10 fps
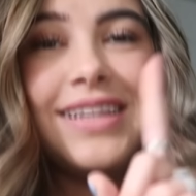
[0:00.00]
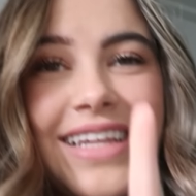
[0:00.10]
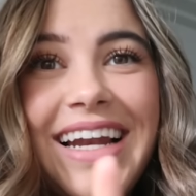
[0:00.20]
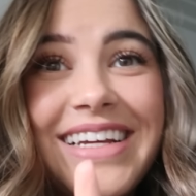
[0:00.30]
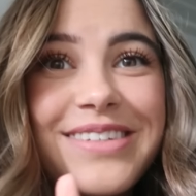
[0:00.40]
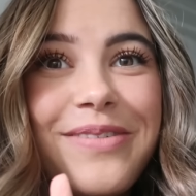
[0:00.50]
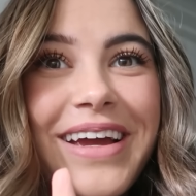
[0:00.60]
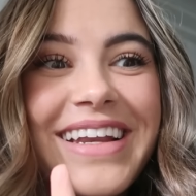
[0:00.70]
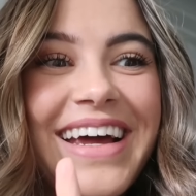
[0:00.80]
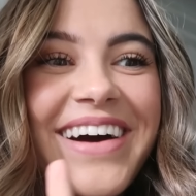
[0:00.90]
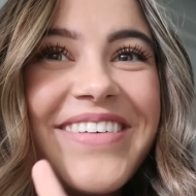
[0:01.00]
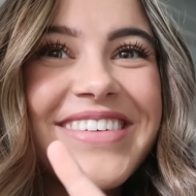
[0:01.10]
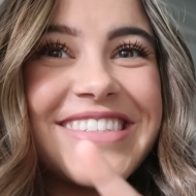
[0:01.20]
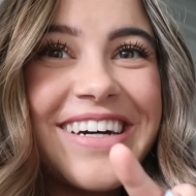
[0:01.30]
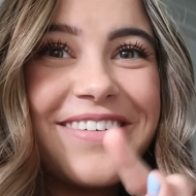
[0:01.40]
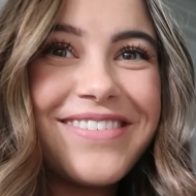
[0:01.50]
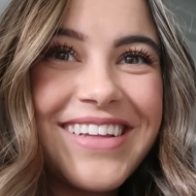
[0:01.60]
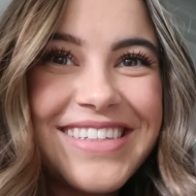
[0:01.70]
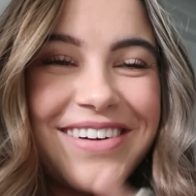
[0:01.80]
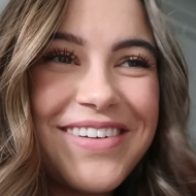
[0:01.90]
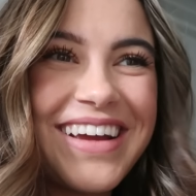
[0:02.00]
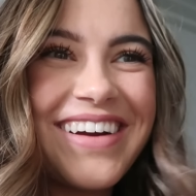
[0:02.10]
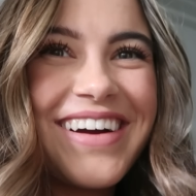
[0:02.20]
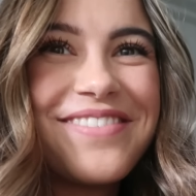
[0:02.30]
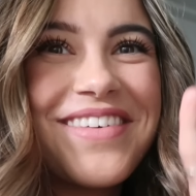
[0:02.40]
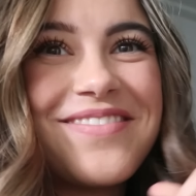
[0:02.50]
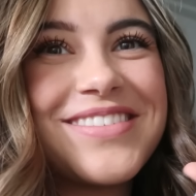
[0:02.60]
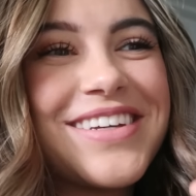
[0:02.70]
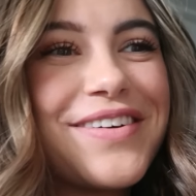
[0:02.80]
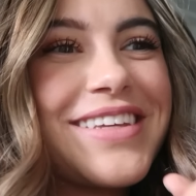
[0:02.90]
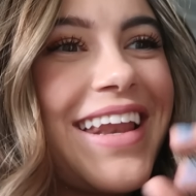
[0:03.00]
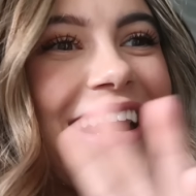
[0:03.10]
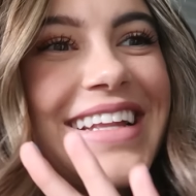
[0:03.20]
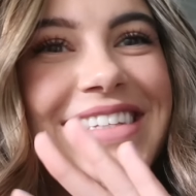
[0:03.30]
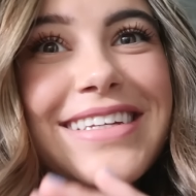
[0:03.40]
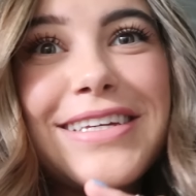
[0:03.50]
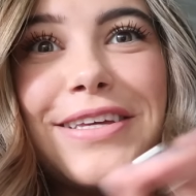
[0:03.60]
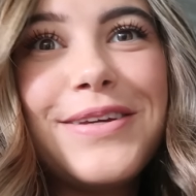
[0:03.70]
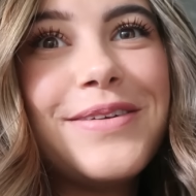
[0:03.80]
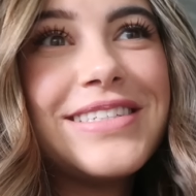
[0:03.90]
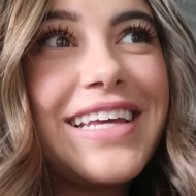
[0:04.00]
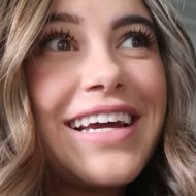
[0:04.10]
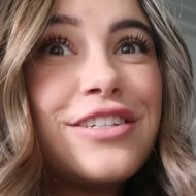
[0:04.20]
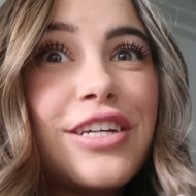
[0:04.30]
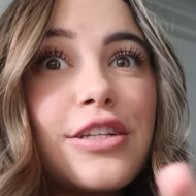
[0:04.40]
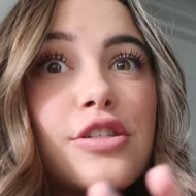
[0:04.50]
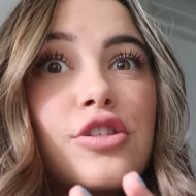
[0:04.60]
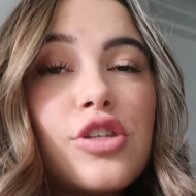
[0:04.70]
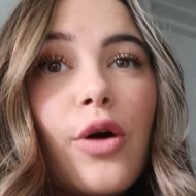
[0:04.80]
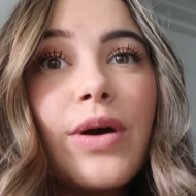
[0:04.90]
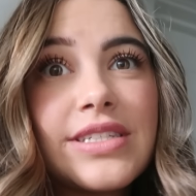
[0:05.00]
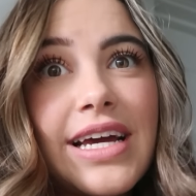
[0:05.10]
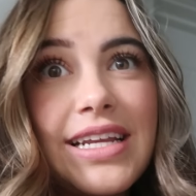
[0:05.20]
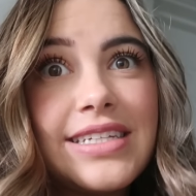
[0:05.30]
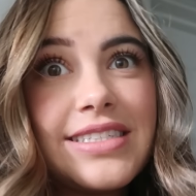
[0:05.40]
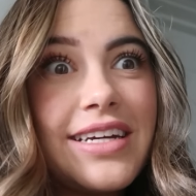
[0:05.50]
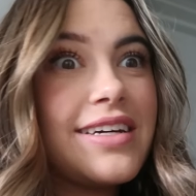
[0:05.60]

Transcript: Lana is awake now, so let's go wake her up. I'm so excited. It's the cutest thing because she gets so excited to see